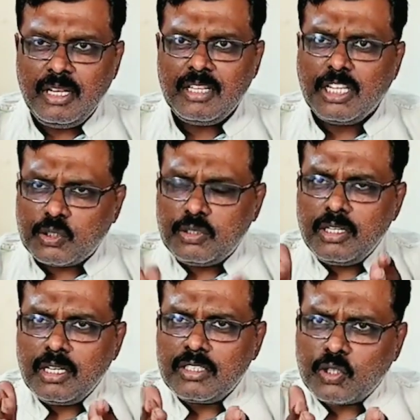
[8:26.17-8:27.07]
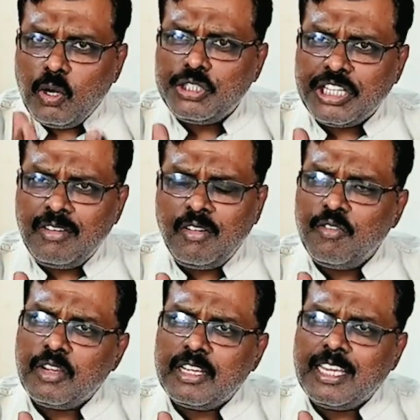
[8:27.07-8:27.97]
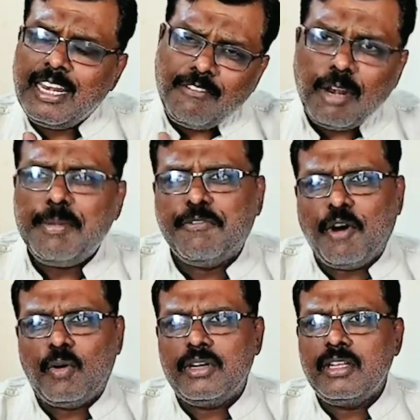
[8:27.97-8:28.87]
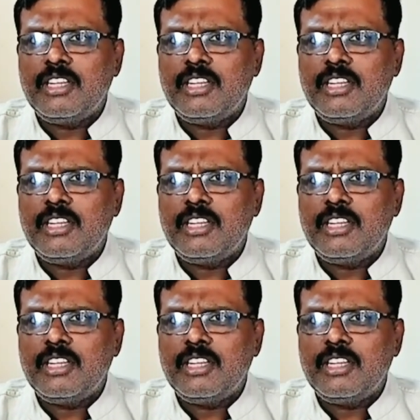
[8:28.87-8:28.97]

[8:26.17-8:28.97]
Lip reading: the solution can never be found.